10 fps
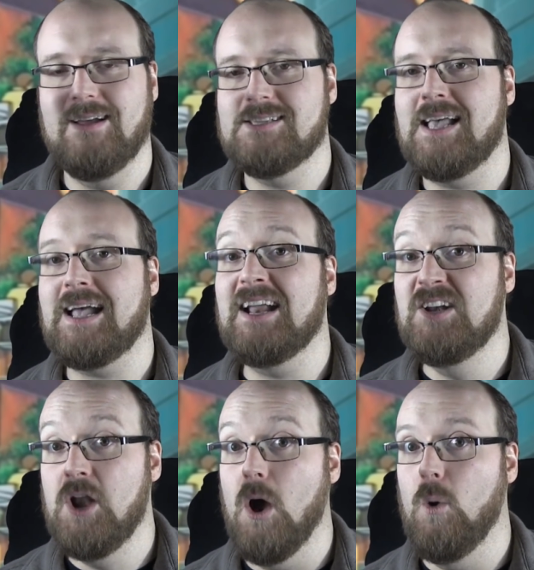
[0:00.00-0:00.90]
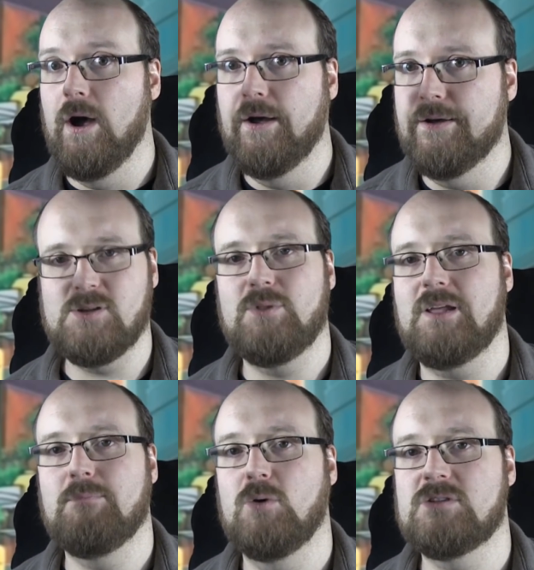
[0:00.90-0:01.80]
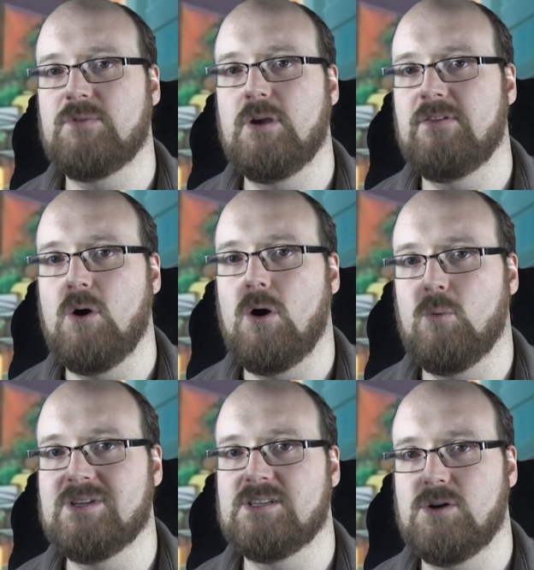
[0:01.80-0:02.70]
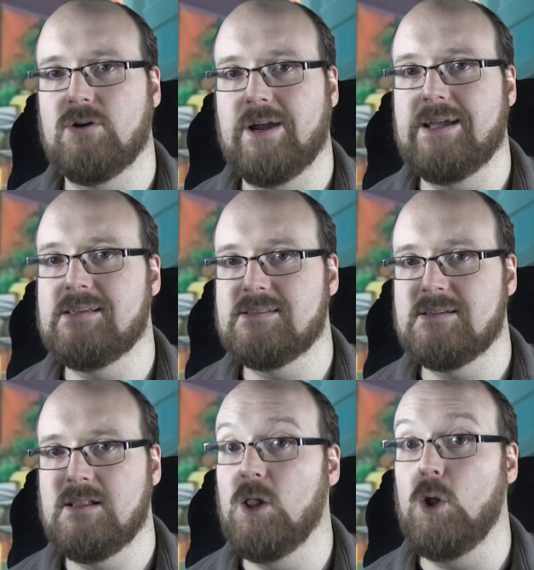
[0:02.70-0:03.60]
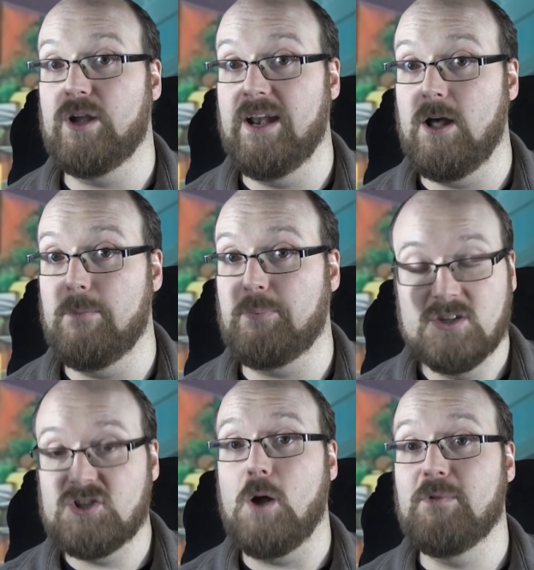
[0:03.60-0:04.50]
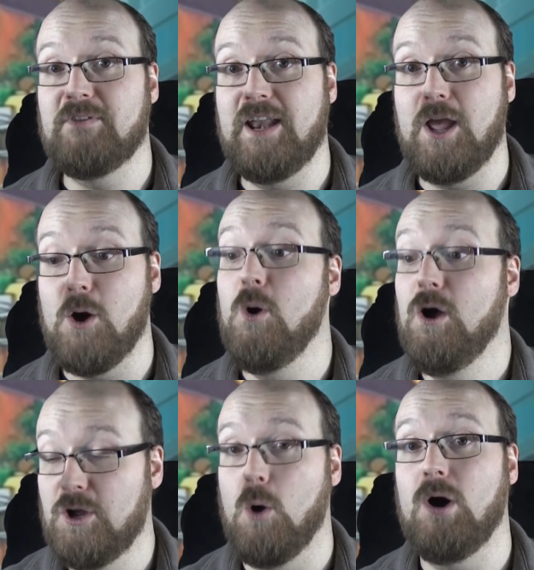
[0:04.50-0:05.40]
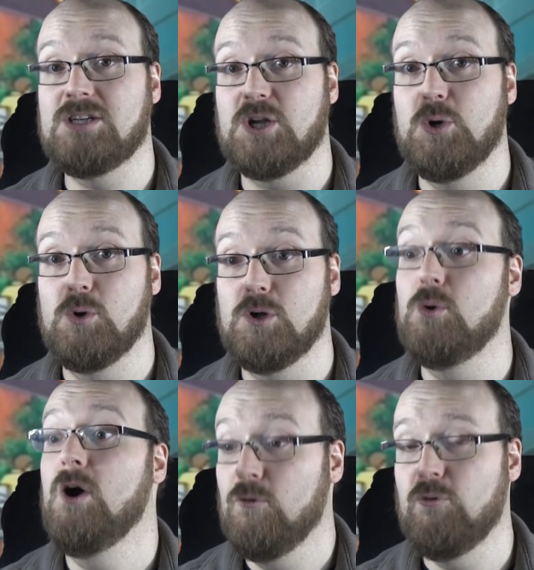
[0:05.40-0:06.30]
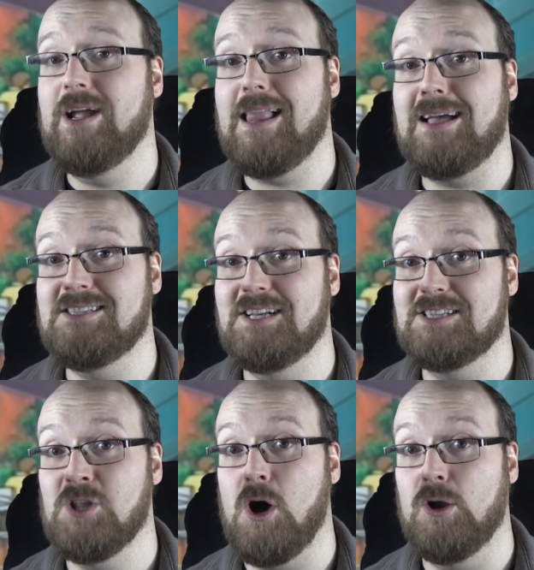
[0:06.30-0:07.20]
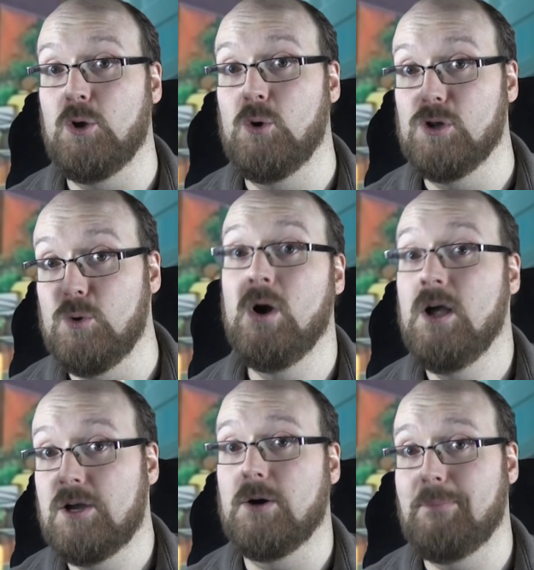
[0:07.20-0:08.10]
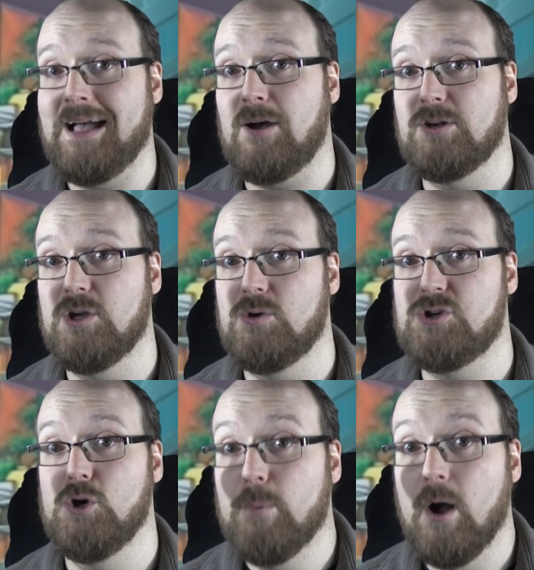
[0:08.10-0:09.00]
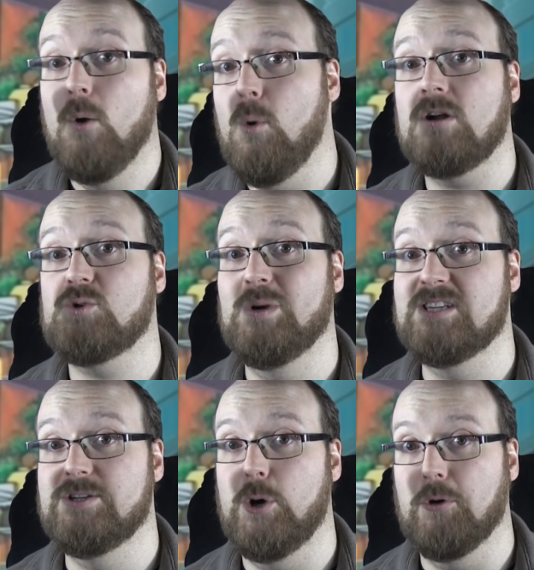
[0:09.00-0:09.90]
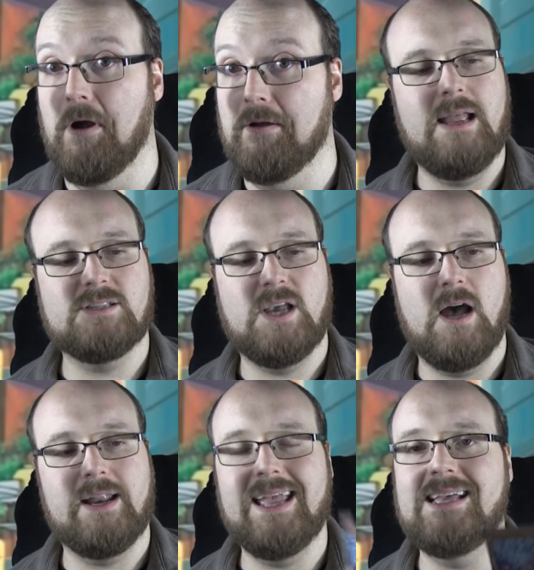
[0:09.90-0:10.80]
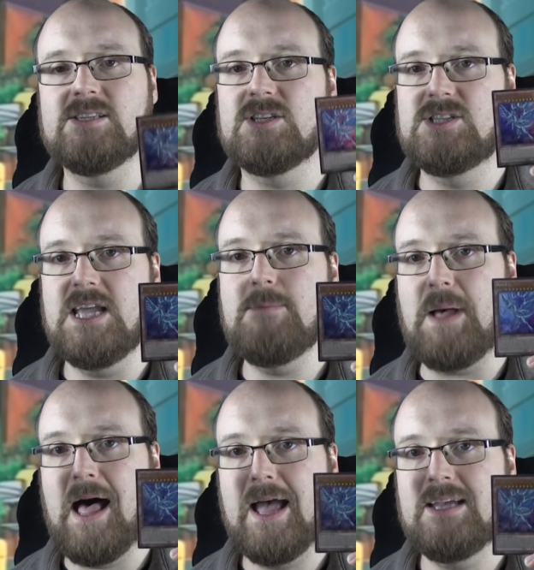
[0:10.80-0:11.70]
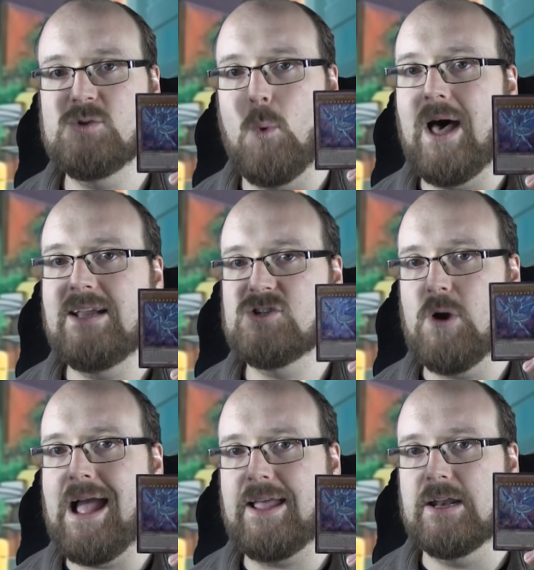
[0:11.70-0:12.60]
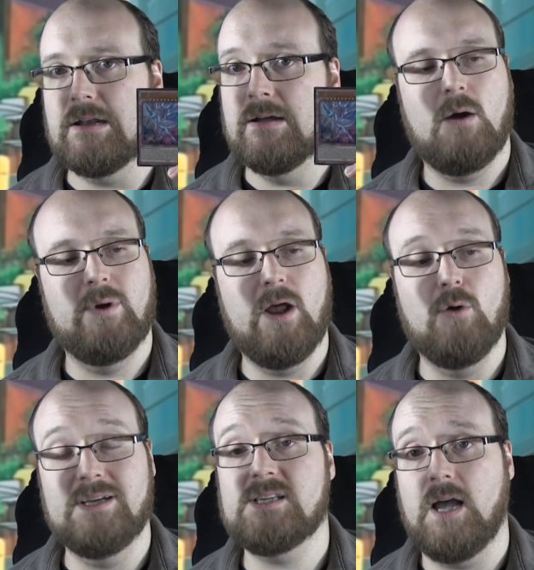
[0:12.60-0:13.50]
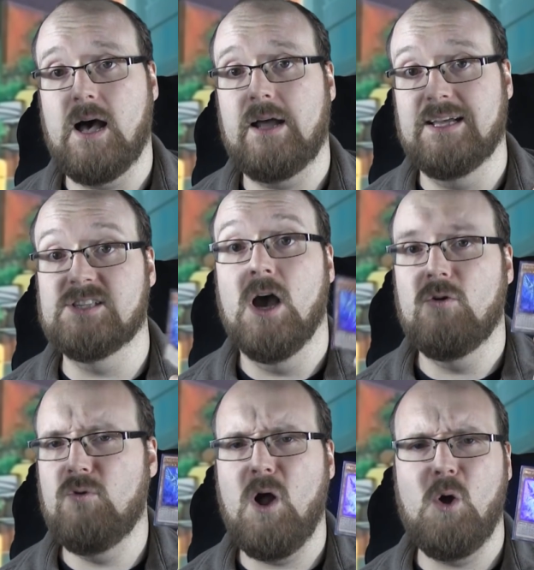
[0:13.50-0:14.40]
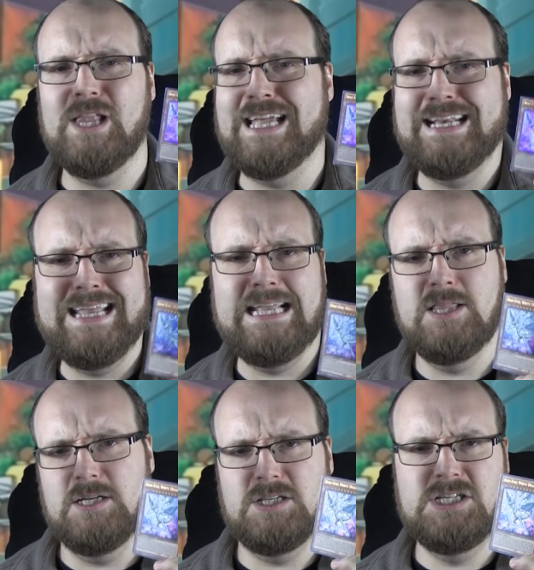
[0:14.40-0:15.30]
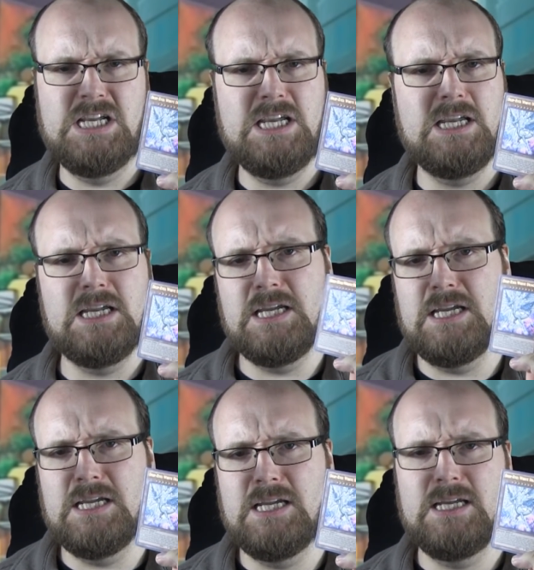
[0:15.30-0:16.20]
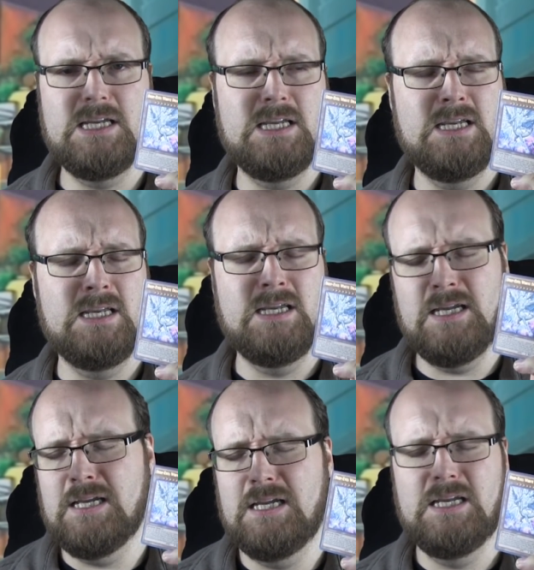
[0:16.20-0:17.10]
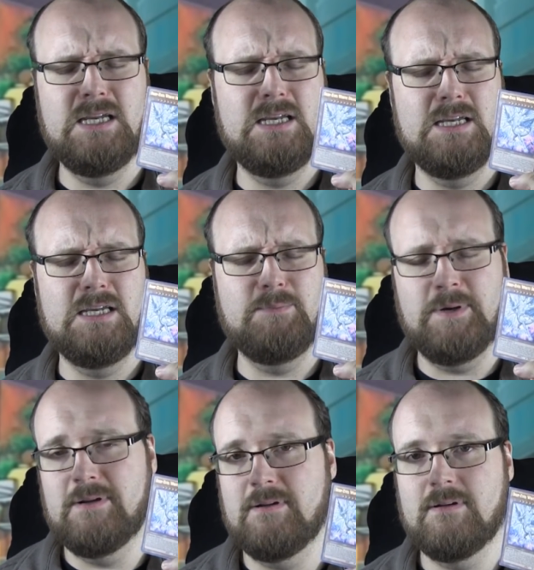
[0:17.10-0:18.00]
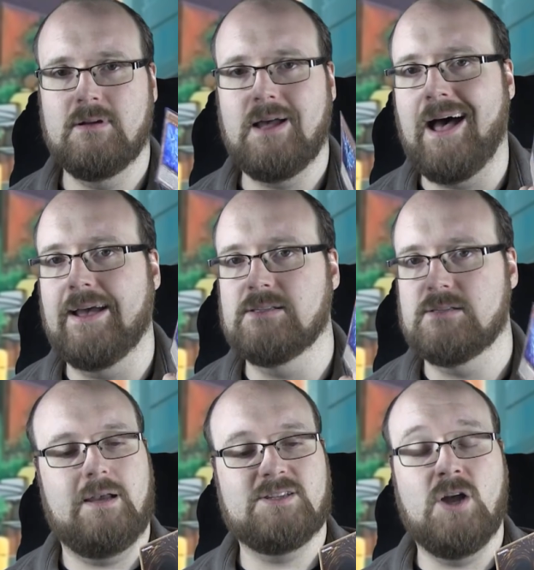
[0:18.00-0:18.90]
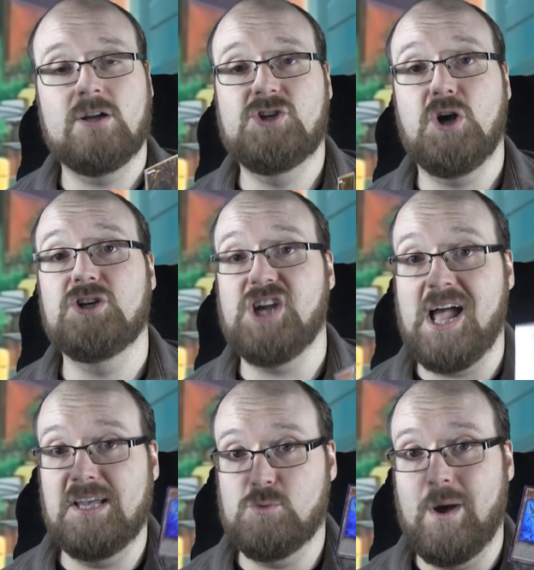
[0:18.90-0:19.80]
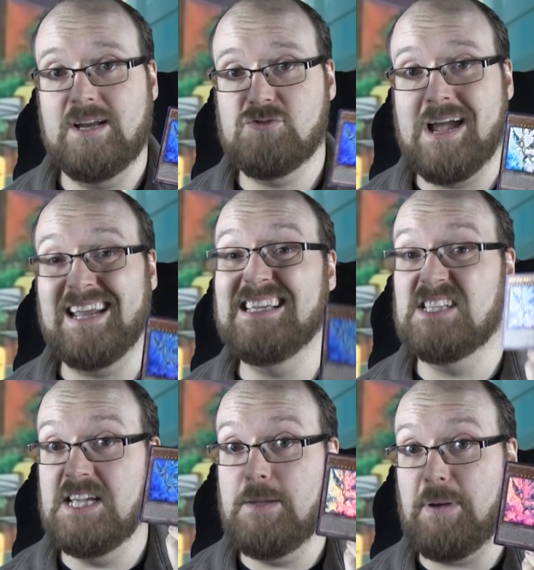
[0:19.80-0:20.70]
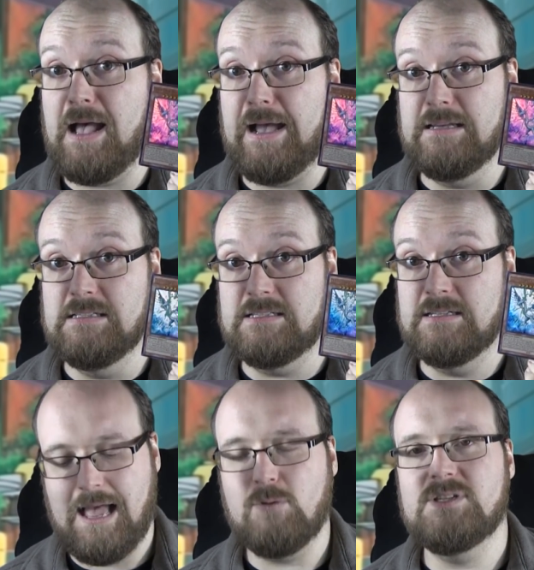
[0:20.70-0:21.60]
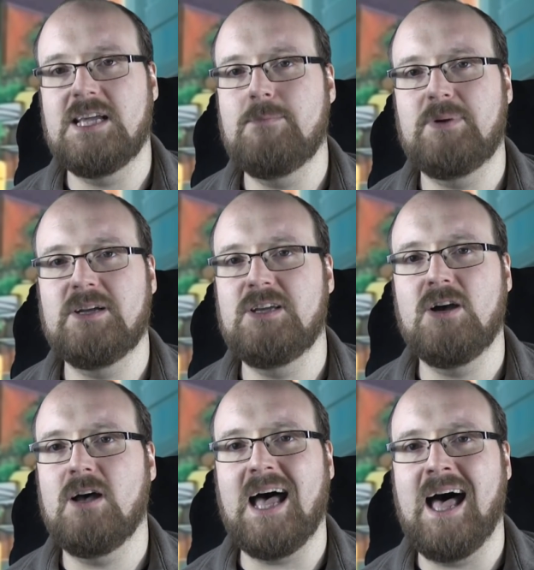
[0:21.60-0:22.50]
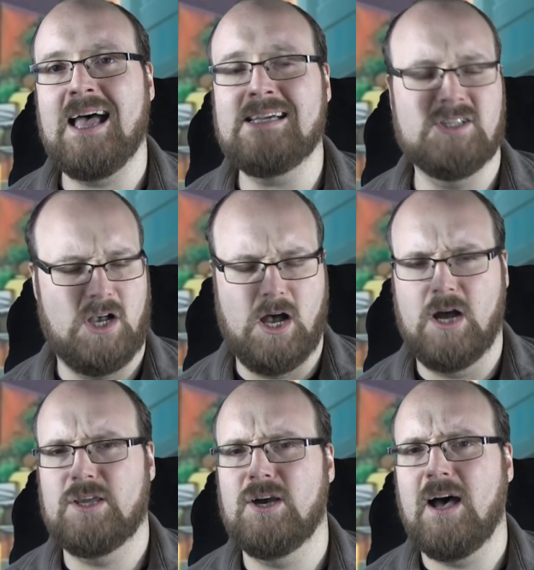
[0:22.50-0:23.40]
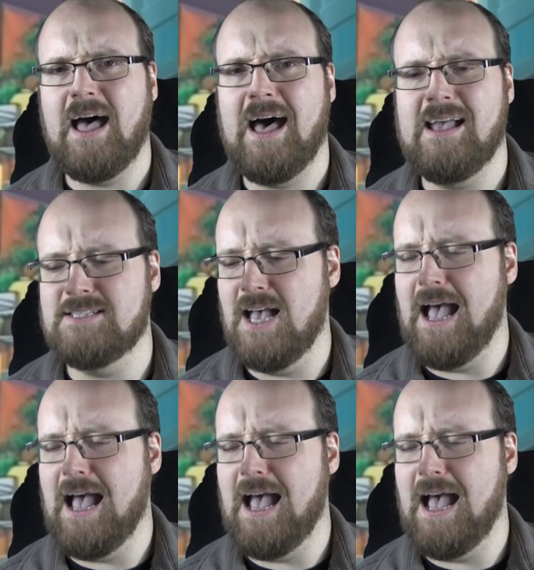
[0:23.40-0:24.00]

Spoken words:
It's like I know her. Don't think most of you even know what Wizardora is. Look it up. Stop the video, go on to Hulu, realize that it's not on Hulu, come back on YouTube, watch Wizardora. Next card is Deep Eyes White Dragon. And we know this card is rolling in the deep eyes. It's not Judge Eyes White Dragon, it's Deep Eyes. How deep are your eyes? Are your eyes?